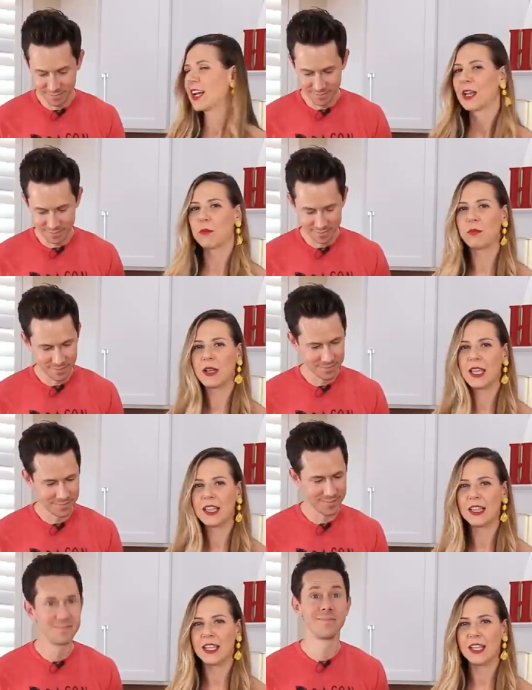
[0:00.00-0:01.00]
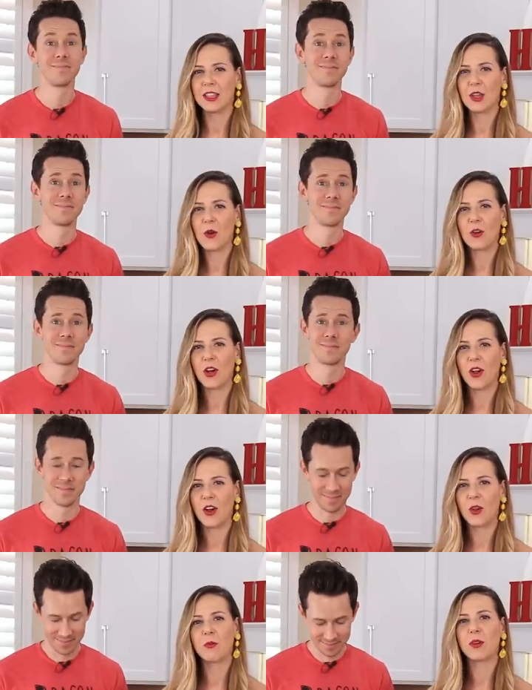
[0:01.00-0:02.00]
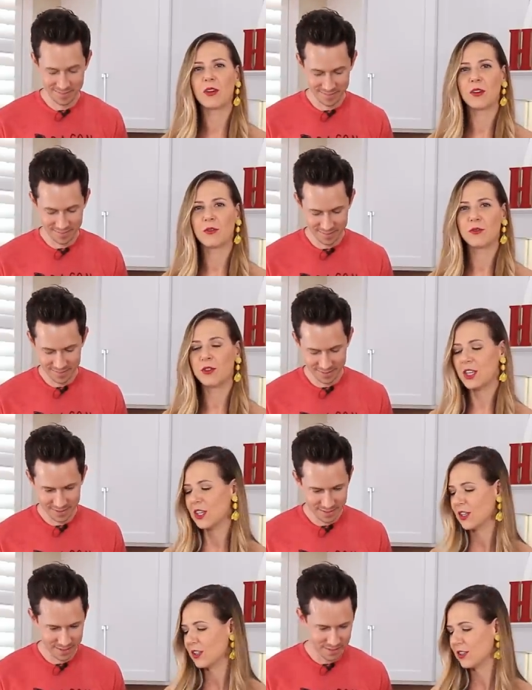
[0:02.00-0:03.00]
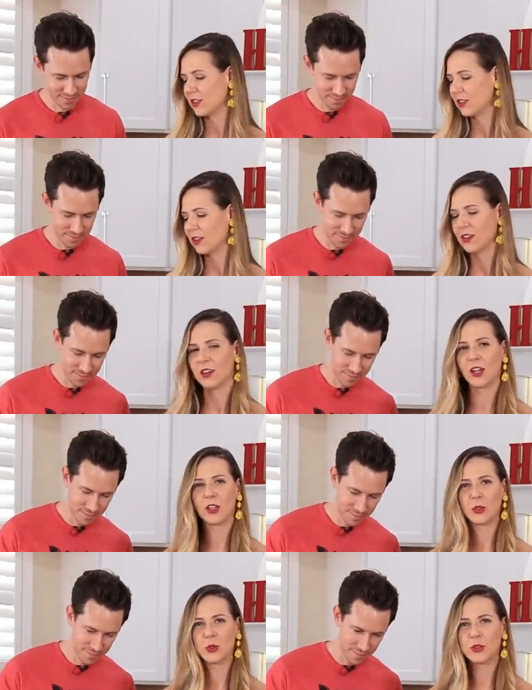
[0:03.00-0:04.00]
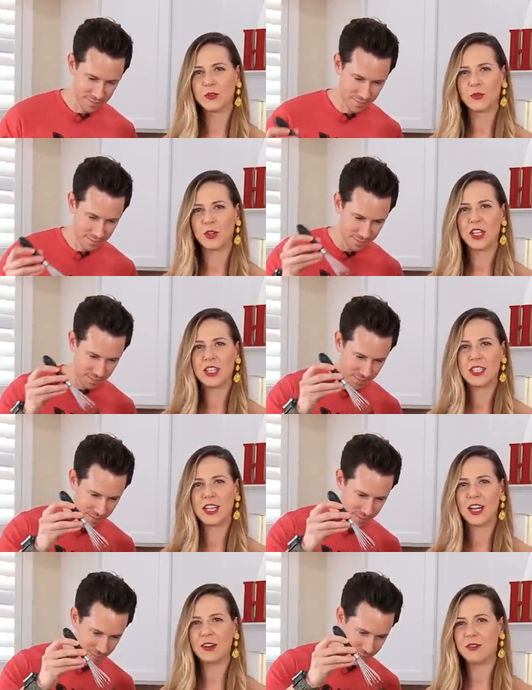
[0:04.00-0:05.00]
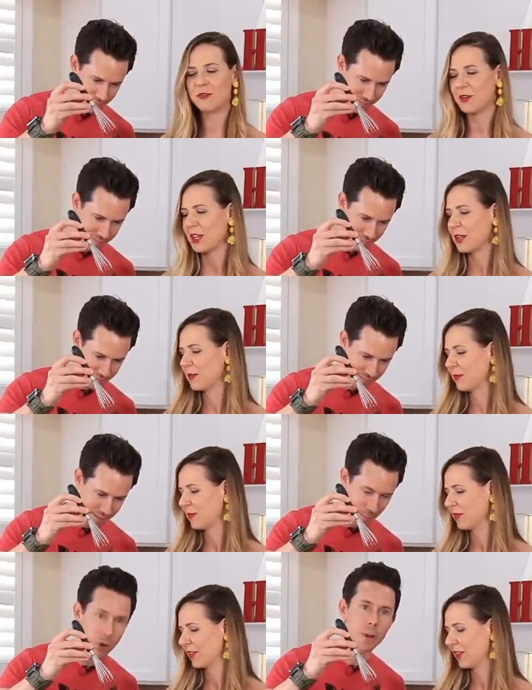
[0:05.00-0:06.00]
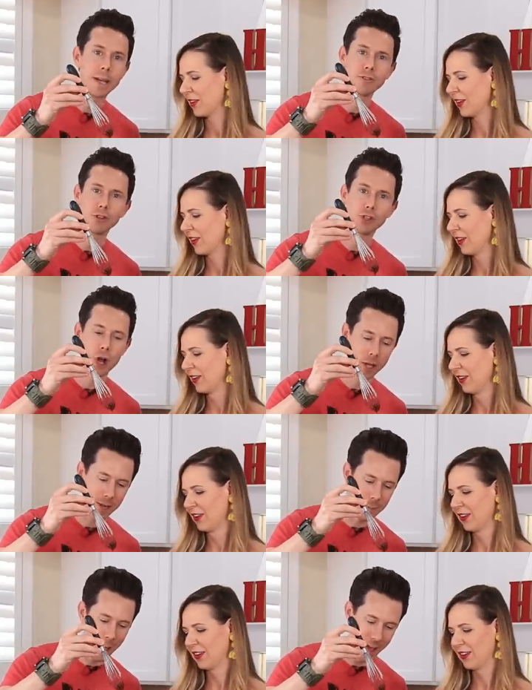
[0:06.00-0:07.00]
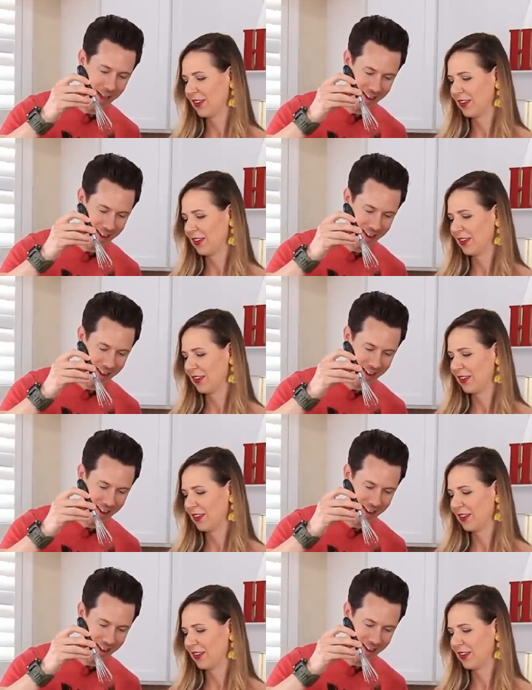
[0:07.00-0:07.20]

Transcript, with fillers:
Speaker 1: Completely low carb, vegan, gluten-free, dairy-free.
Speaker 2: I'm going extra chocolate on mine.